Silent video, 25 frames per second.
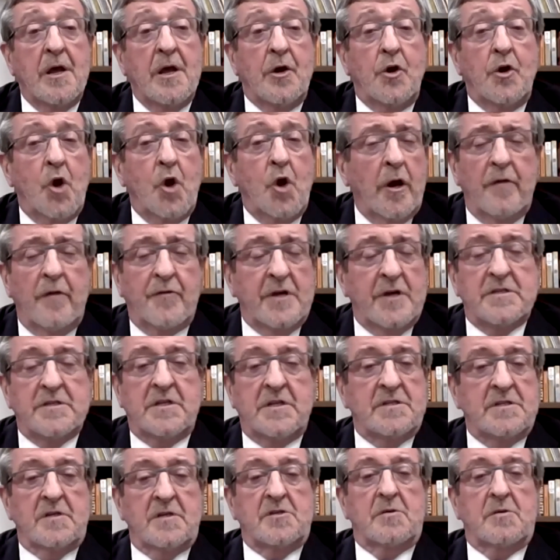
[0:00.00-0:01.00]
None of this
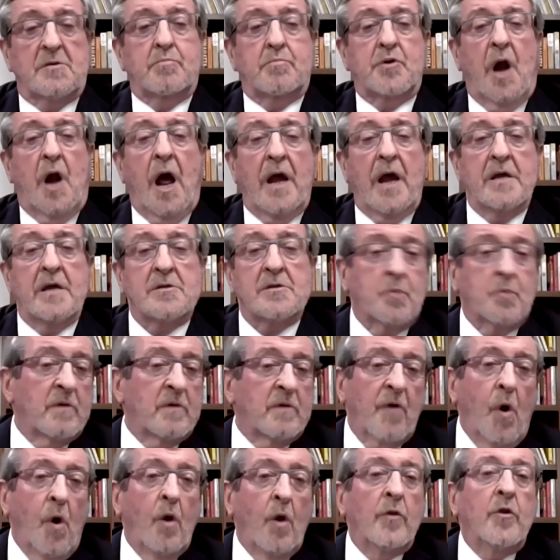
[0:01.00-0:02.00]
is a surprise. We've
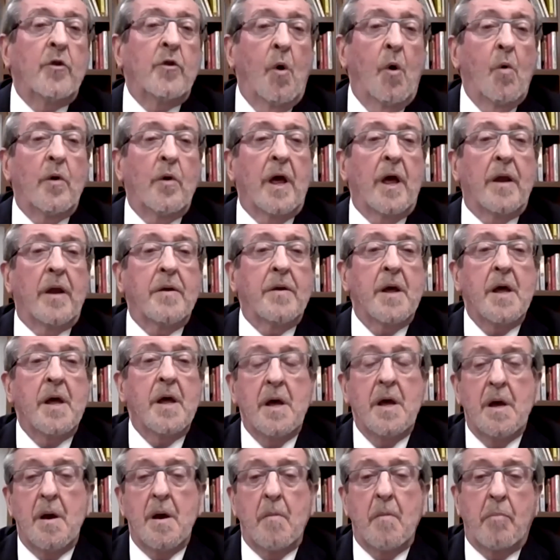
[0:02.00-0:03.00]
all known it,
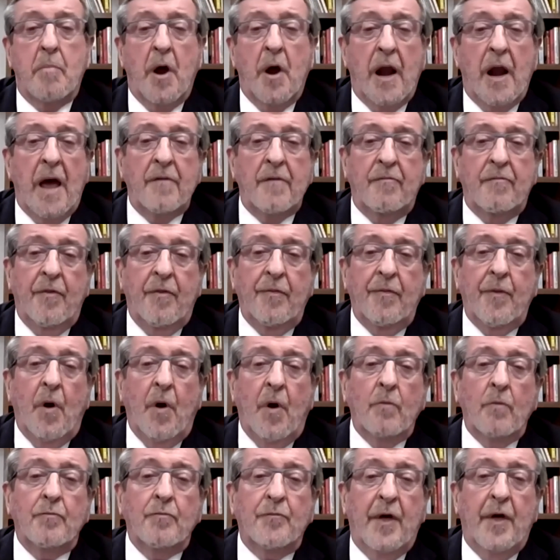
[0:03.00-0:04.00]
but I
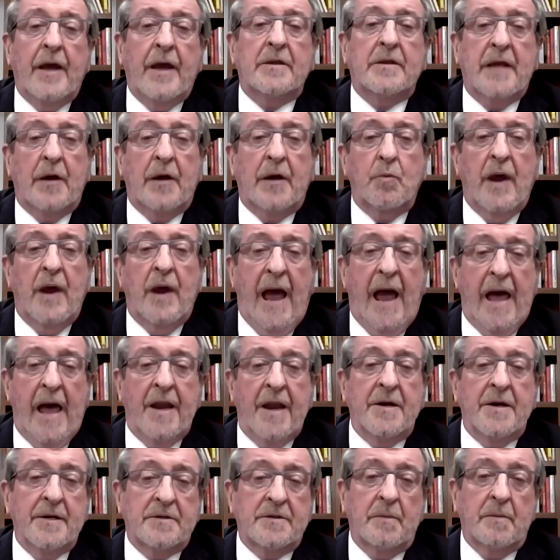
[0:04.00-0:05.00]
don't think that we had
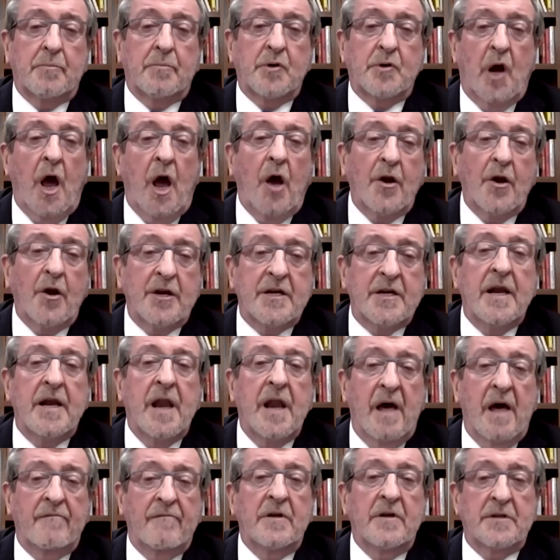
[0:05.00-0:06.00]
it at the priority
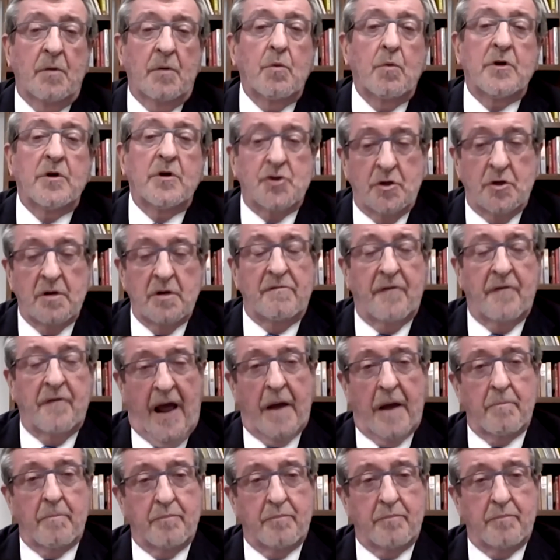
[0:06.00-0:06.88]
level that we should have had